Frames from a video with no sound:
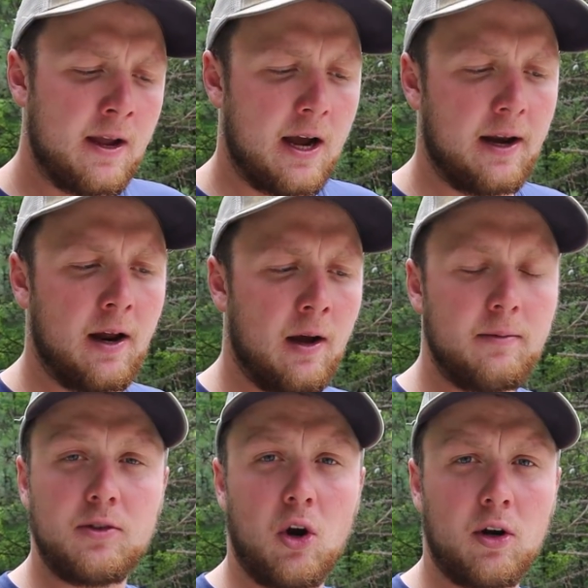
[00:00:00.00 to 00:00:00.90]
On a
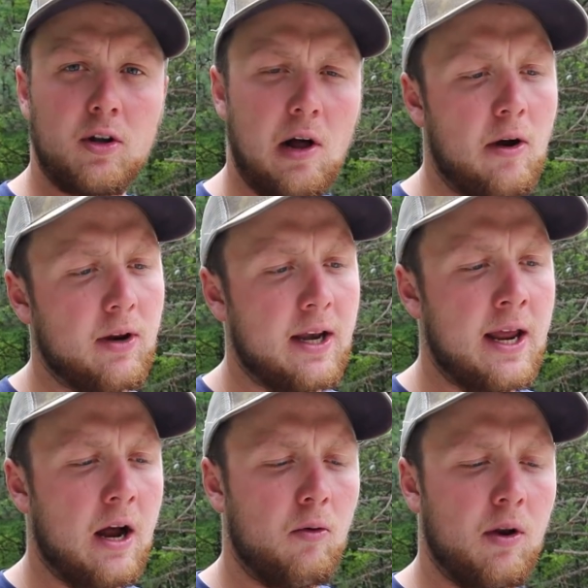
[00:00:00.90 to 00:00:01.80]
dark, cloudy
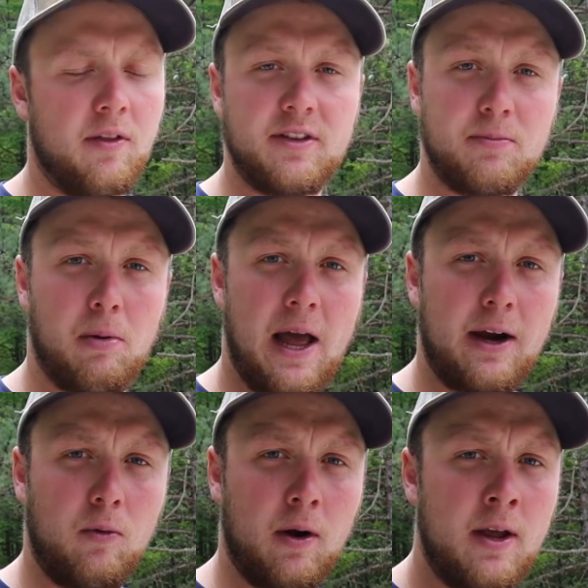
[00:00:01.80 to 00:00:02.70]
day, I'll run this
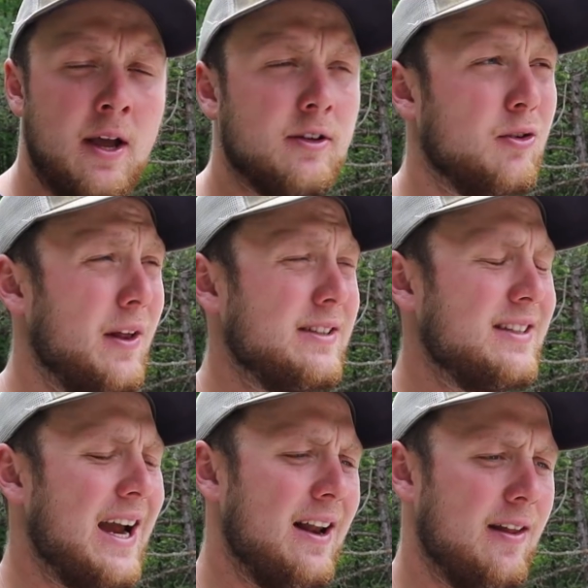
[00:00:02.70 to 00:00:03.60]
black one. So that's
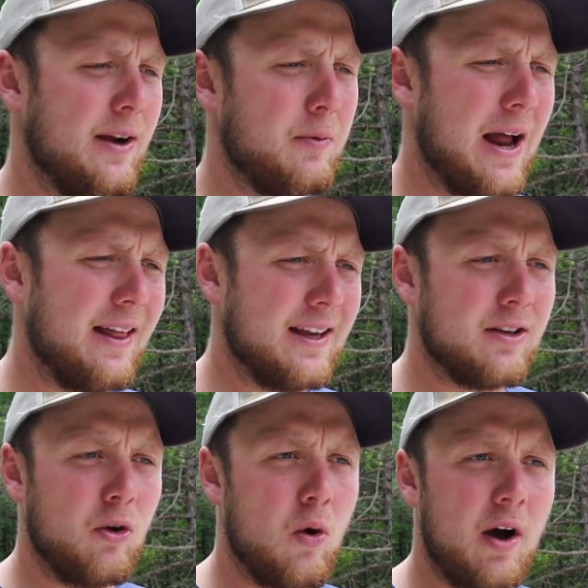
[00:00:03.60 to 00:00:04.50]
kind of like what I like
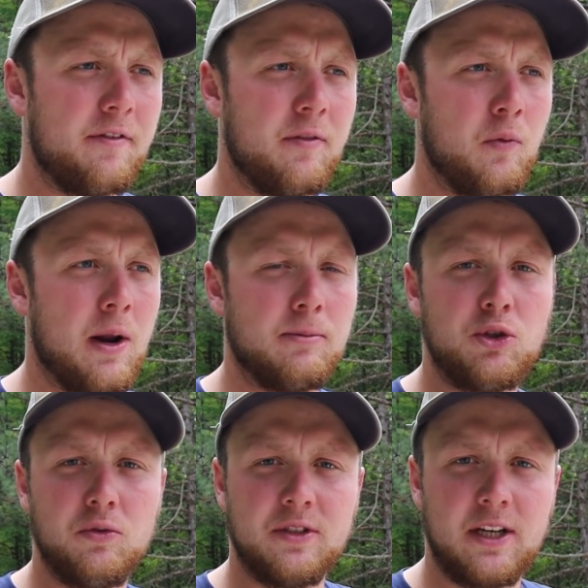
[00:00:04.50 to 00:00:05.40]
to go off of when I'm
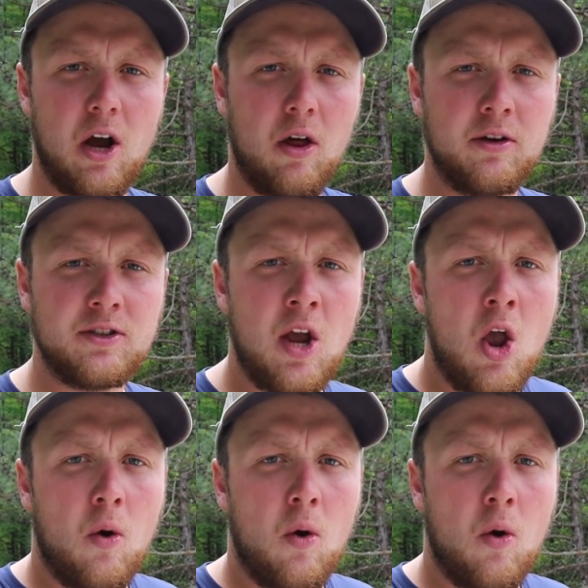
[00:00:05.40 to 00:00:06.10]
choosing colors.